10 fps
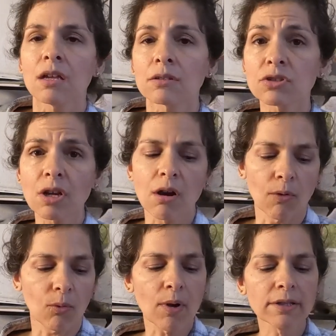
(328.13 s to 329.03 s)

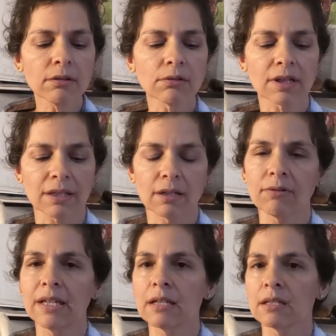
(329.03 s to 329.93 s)
So when you look at the
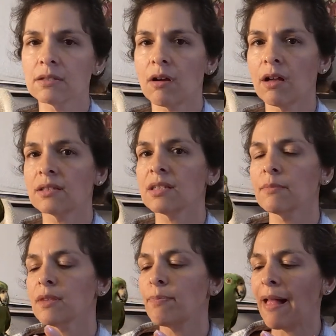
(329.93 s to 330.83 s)
ingredients on some
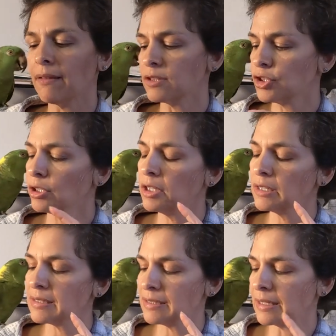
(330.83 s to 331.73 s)
of the pellets, you're going
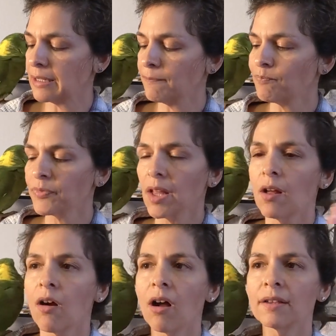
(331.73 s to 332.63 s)
to see
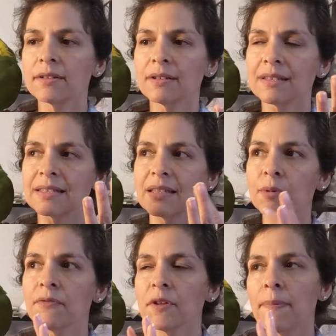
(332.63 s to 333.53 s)
on
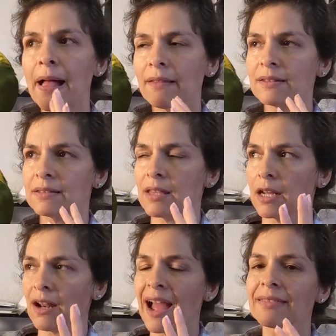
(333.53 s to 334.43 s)
some of the pellets
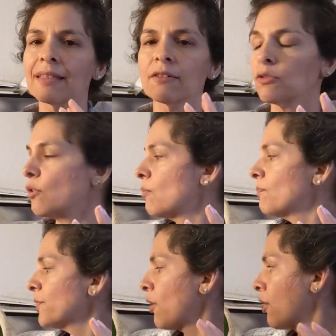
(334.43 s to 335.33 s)
that I think
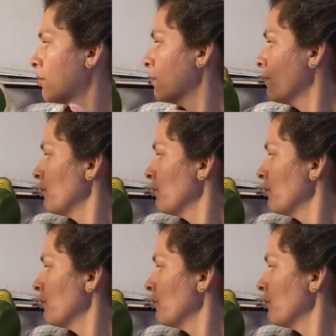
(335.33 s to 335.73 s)
are